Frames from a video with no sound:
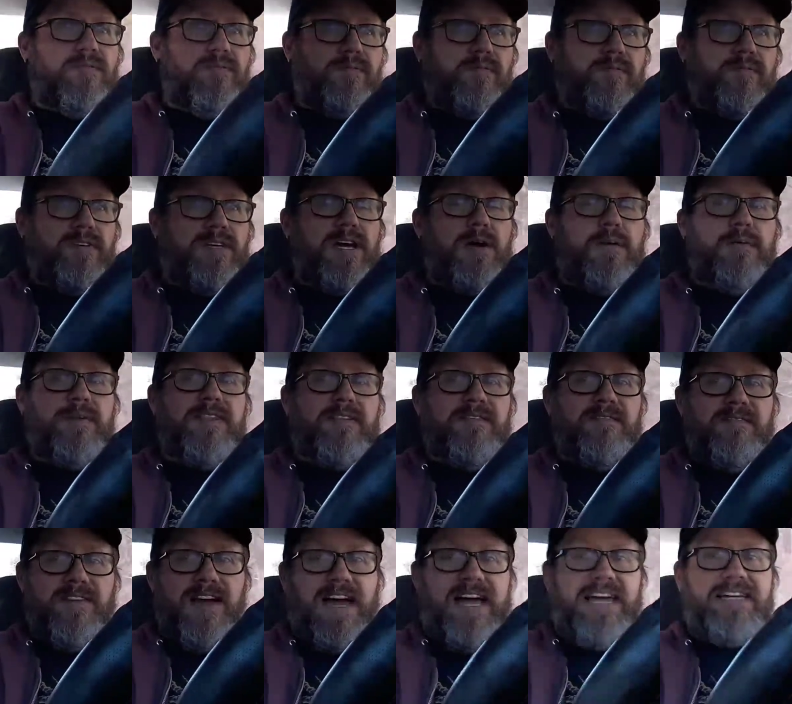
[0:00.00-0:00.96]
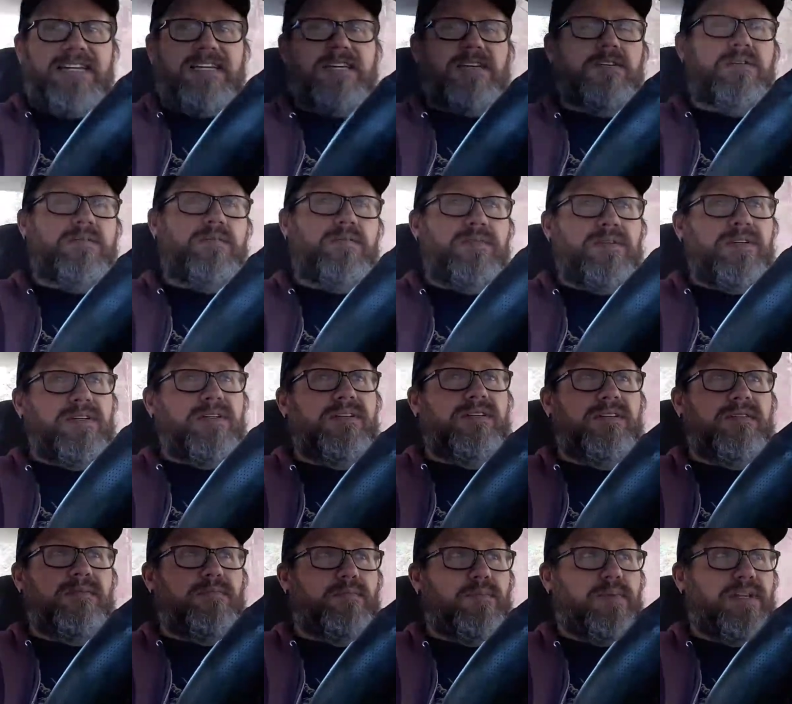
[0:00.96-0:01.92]
go with the
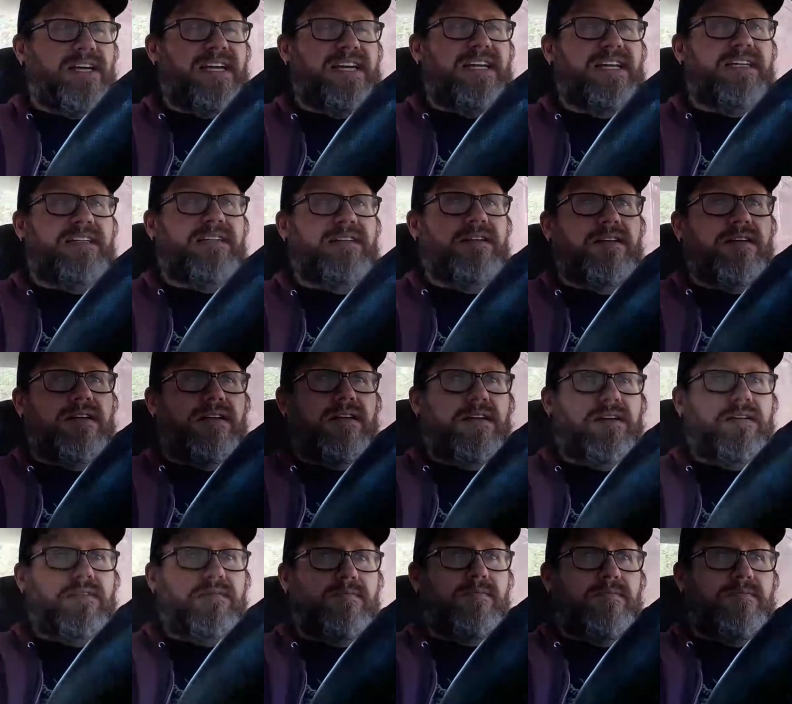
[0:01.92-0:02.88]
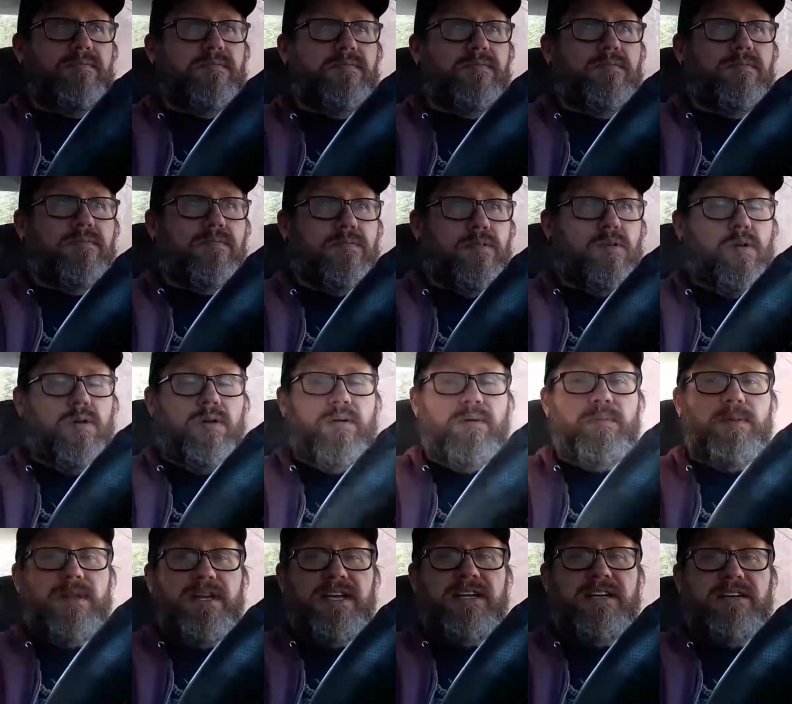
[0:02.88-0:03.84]
vacuum bleeding oil
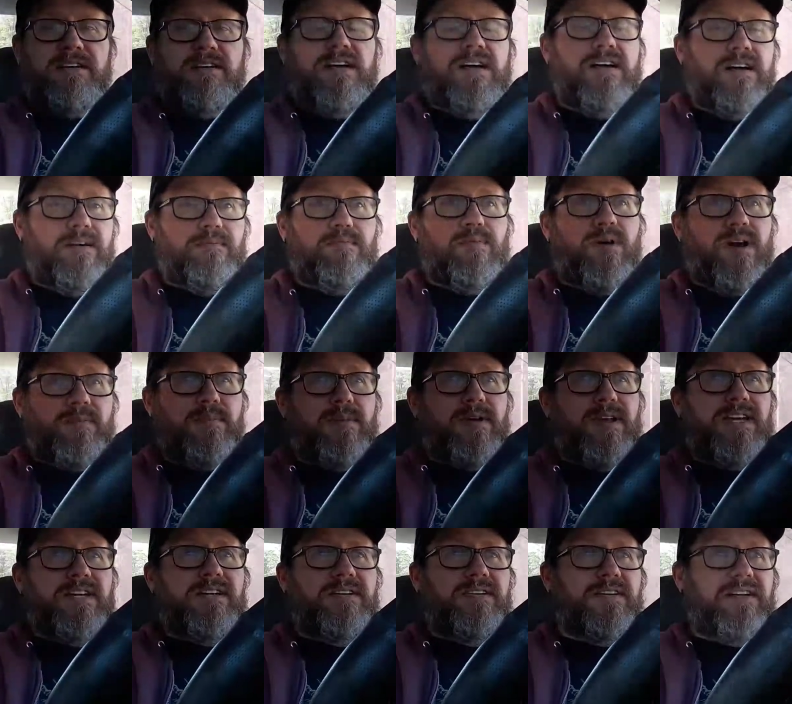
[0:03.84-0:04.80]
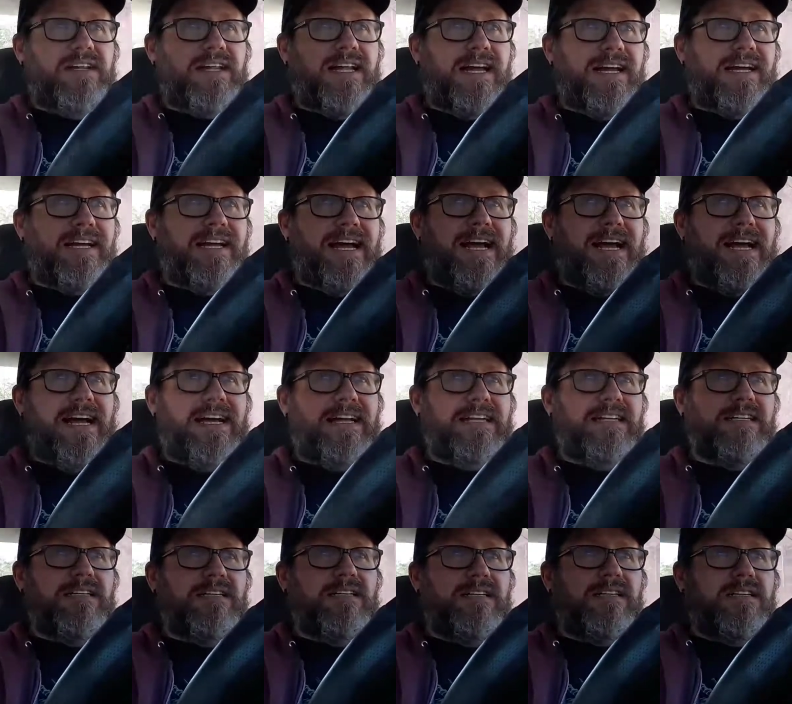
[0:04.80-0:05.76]
bleeder, uh, brake bleeder that I got, uh,
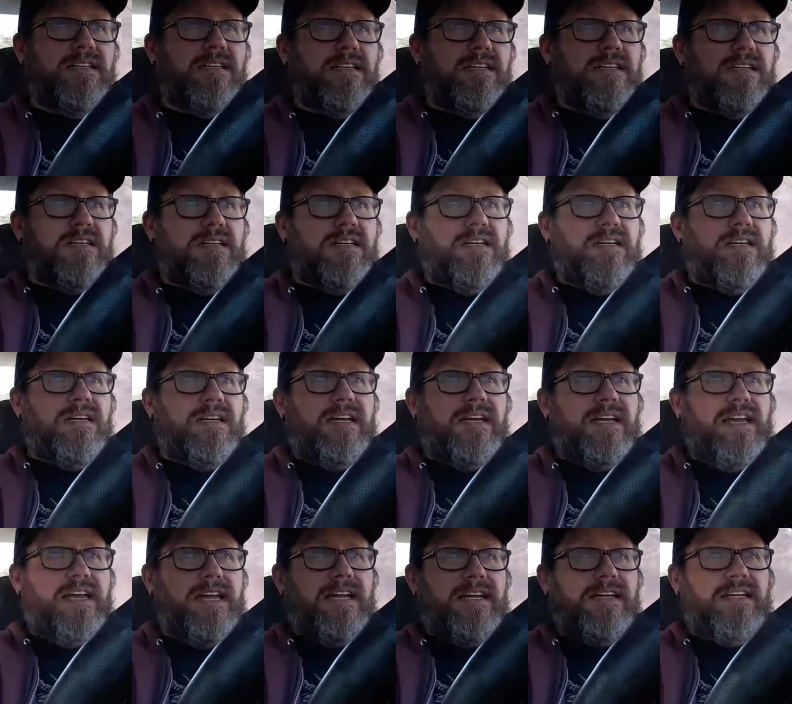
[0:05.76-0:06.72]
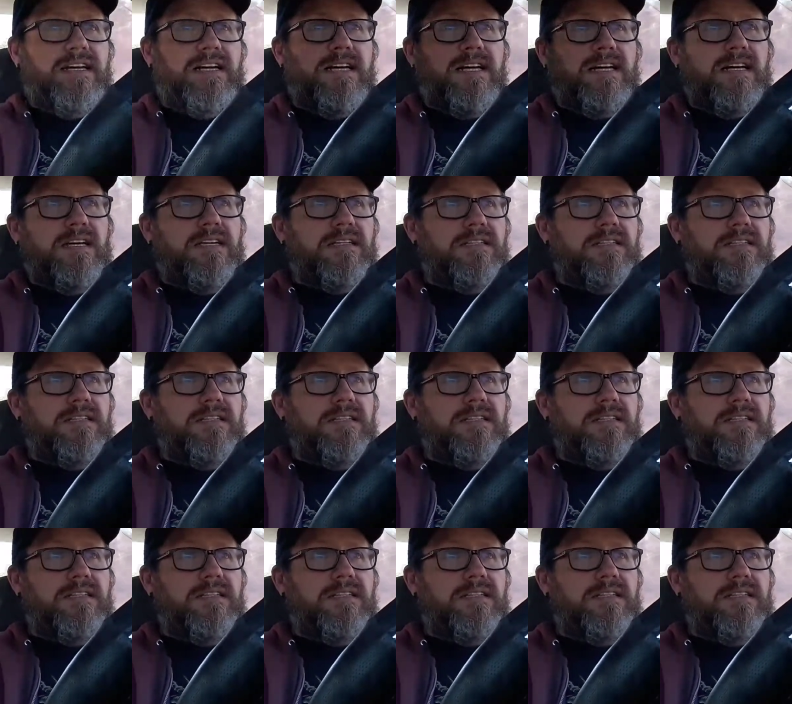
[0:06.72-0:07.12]
it uh,